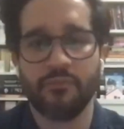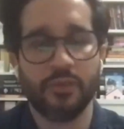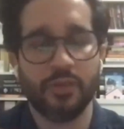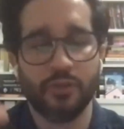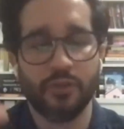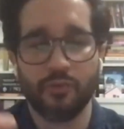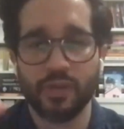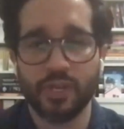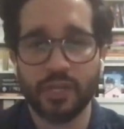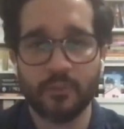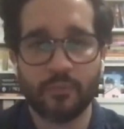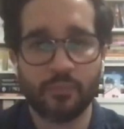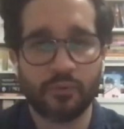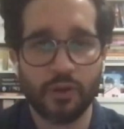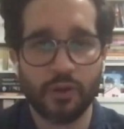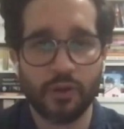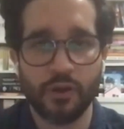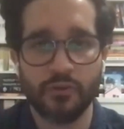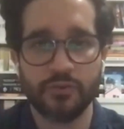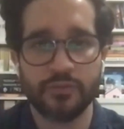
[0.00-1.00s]
When you're reading
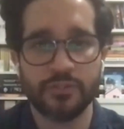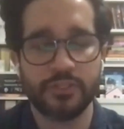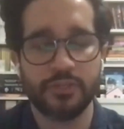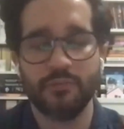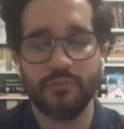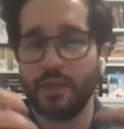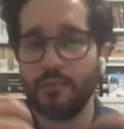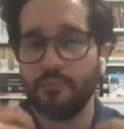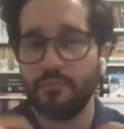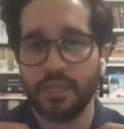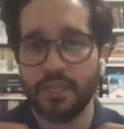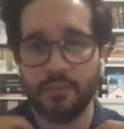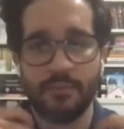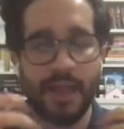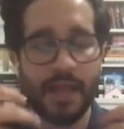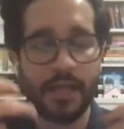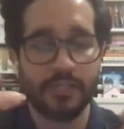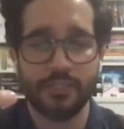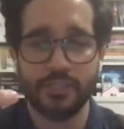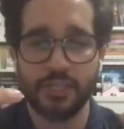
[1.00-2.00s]
prose, you might be
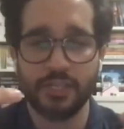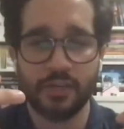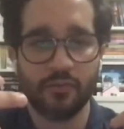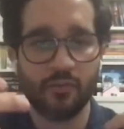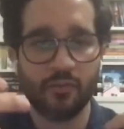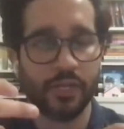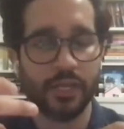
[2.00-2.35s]
imagining